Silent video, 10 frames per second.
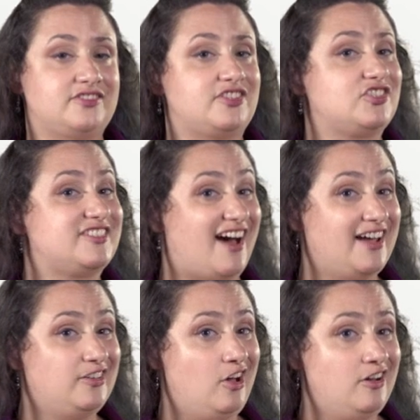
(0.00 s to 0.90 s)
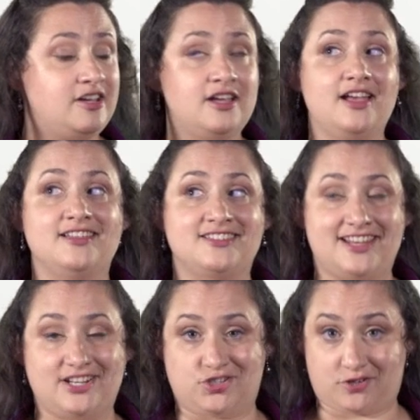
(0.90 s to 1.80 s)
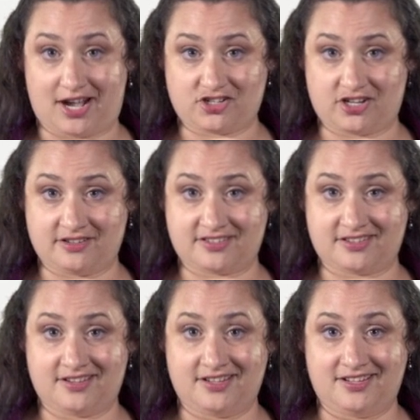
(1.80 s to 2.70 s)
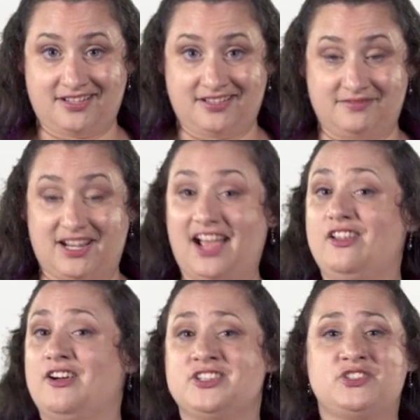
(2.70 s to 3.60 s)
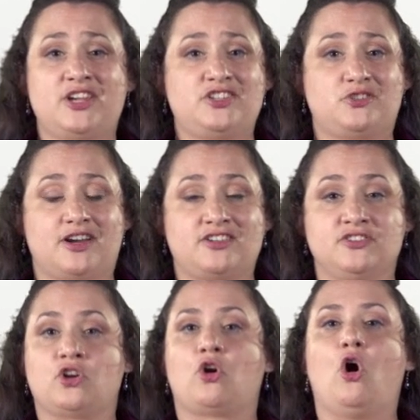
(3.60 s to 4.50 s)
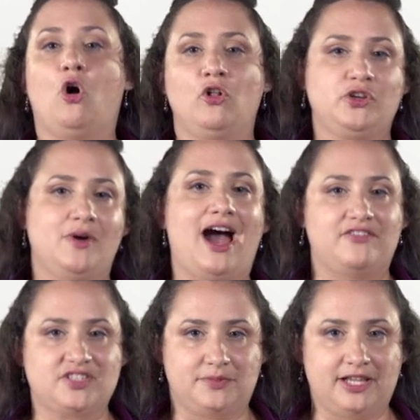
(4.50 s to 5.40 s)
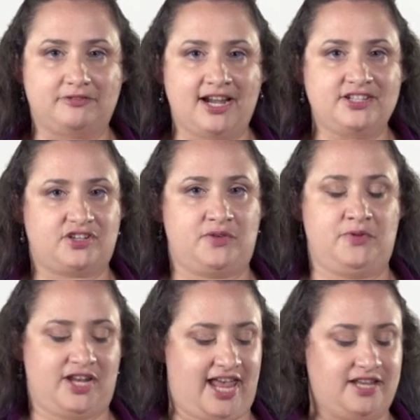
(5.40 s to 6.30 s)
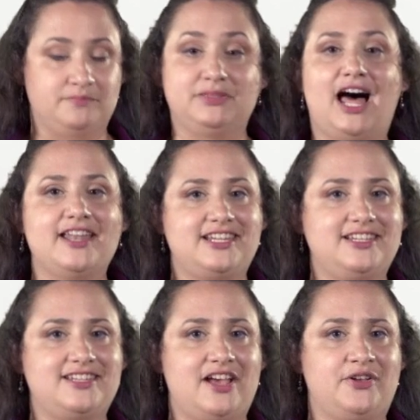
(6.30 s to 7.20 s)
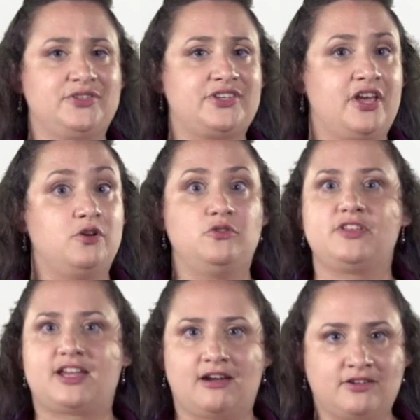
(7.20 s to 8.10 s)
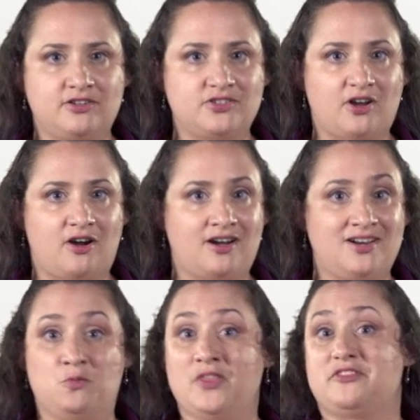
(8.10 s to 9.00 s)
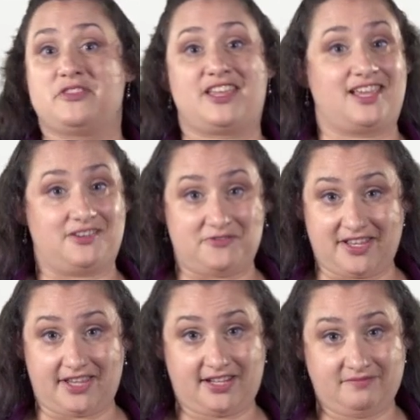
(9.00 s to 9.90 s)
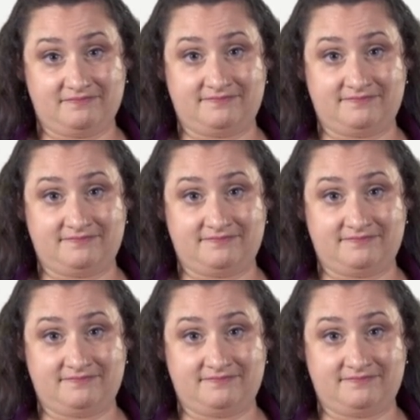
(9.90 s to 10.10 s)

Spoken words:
such as dialogue and stage directions. Dialogue and stage directions are all you have as a playwright to communicate plot details, who the characters are, and what they're thinking and feeling.